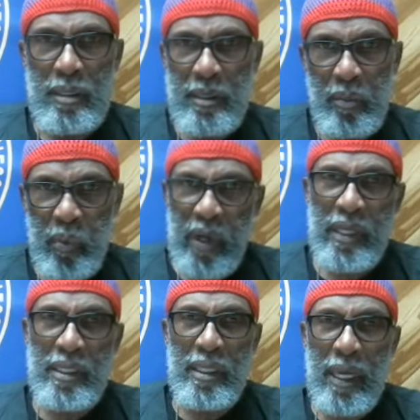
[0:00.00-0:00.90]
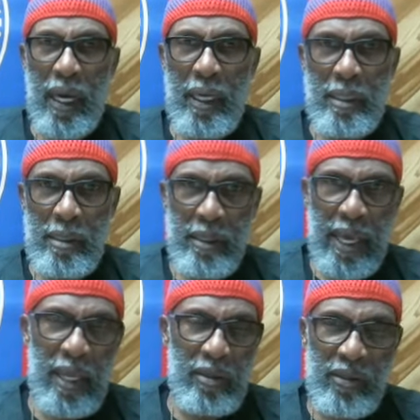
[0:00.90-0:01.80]
to bring it to Yah.
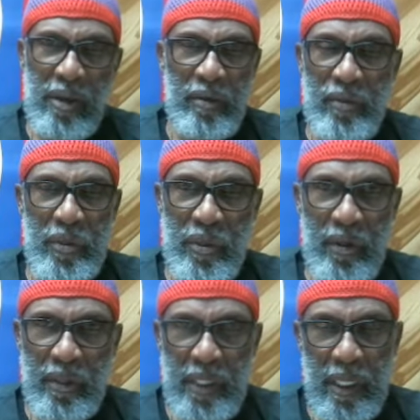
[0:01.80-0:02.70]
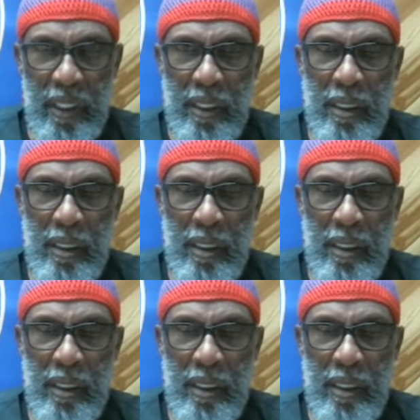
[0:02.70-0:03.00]
Daniel 7 verse 13.